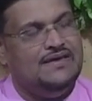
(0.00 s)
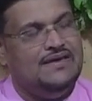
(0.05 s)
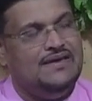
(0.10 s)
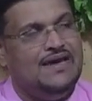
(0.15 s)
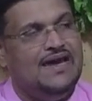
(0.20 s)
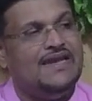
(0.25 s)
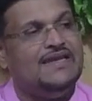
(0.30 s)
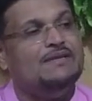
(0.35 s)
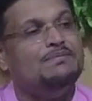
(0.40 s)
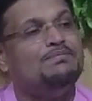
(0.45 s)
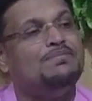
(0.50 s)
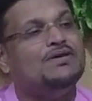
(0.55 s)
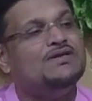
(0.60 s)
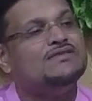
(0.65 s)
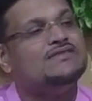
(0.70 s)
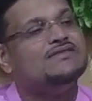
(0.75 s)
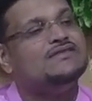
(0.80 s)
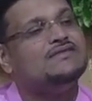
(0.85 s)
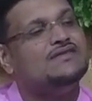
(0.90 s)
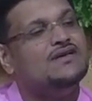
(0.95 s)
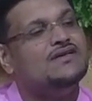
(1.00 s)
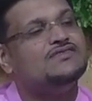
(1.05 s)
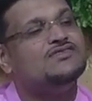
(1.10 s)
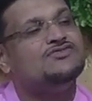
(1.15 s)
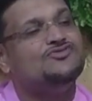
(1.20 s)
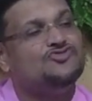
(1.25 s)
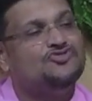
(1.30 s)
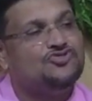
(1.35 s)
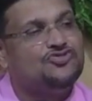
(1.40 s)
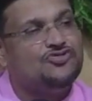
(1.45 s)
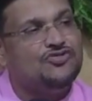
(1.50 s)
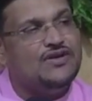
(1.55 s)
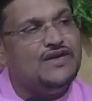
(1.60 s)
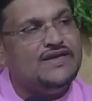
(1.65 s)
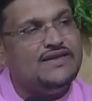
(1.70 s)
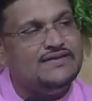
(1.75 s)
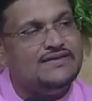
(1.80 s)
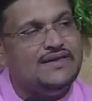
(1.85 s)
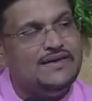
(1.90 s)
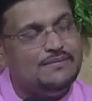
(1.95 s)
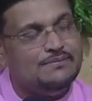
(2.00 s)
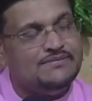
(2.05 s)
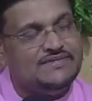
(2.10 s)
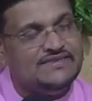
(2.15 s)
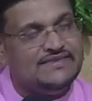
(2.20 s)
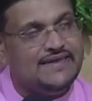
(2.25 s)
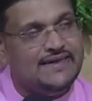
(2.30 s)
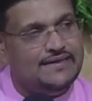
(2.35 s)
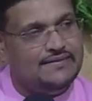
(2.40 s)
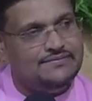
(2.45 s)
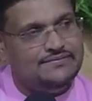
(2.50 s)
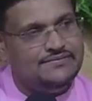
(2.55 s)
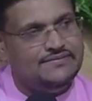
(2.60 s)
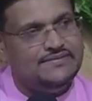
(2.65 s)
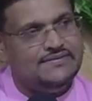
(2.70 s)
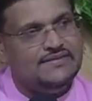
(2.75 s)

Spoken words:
And the person doesn't train themselves